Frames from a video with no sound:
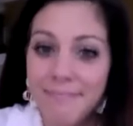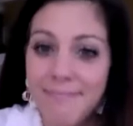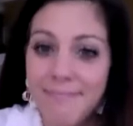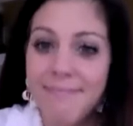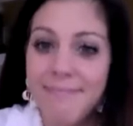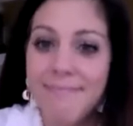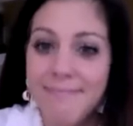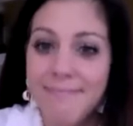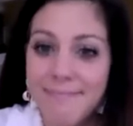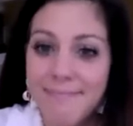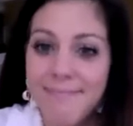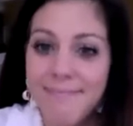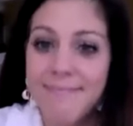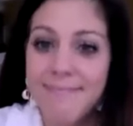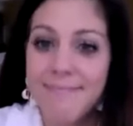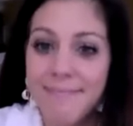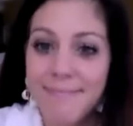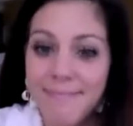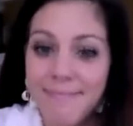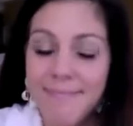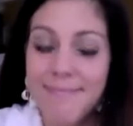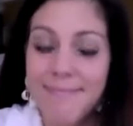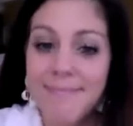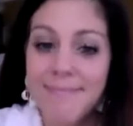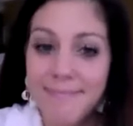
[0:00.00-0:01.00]

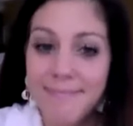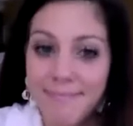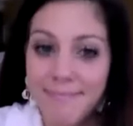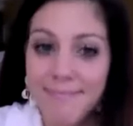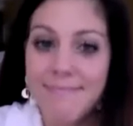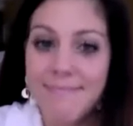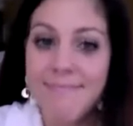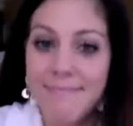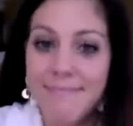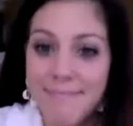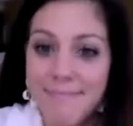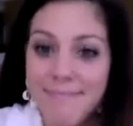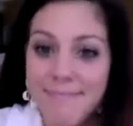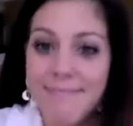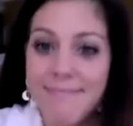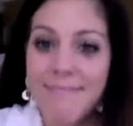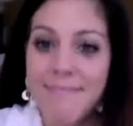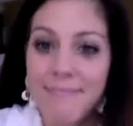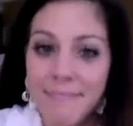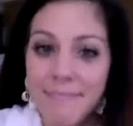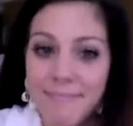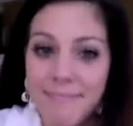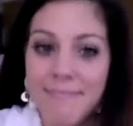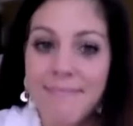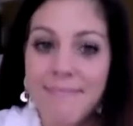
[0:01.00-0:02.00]

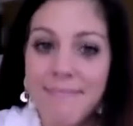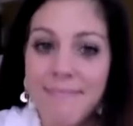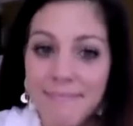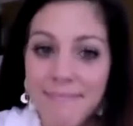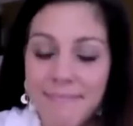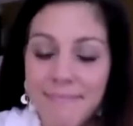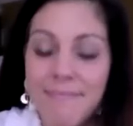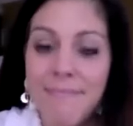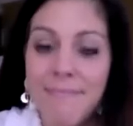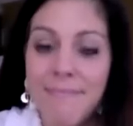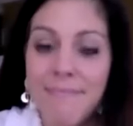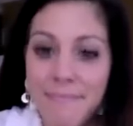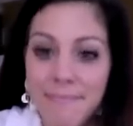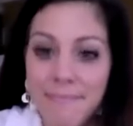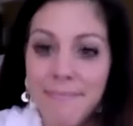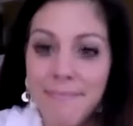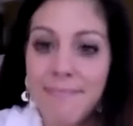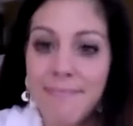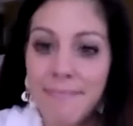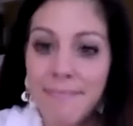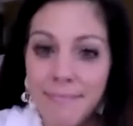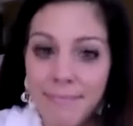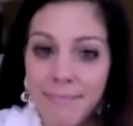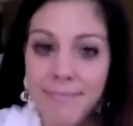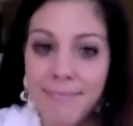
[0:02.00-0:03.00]

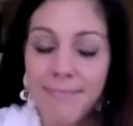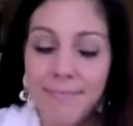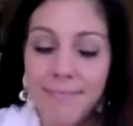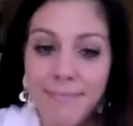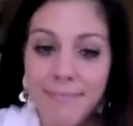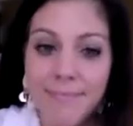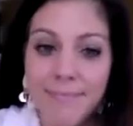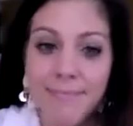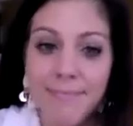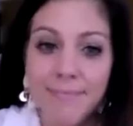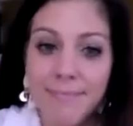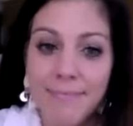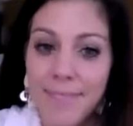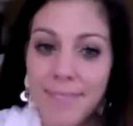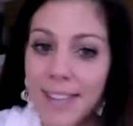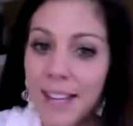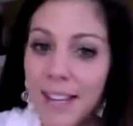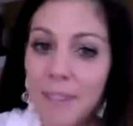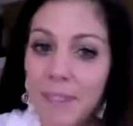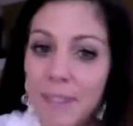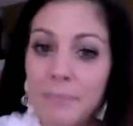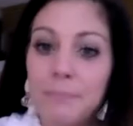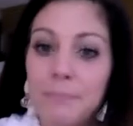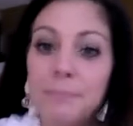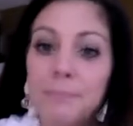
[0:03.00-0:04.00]

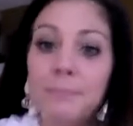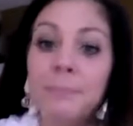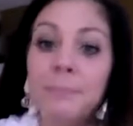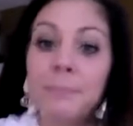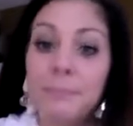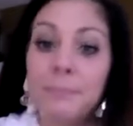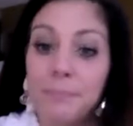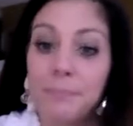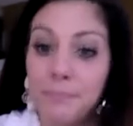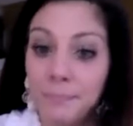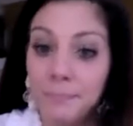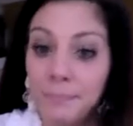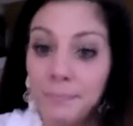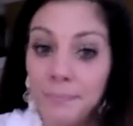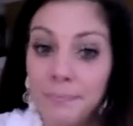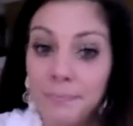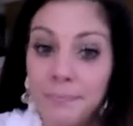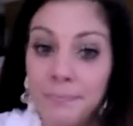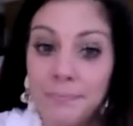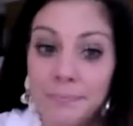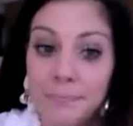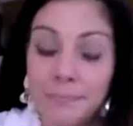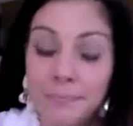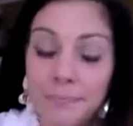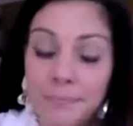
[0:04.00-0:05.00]

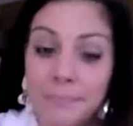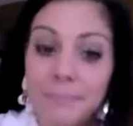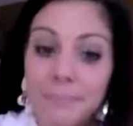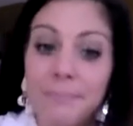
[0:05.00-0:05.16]
This person isn't speaking.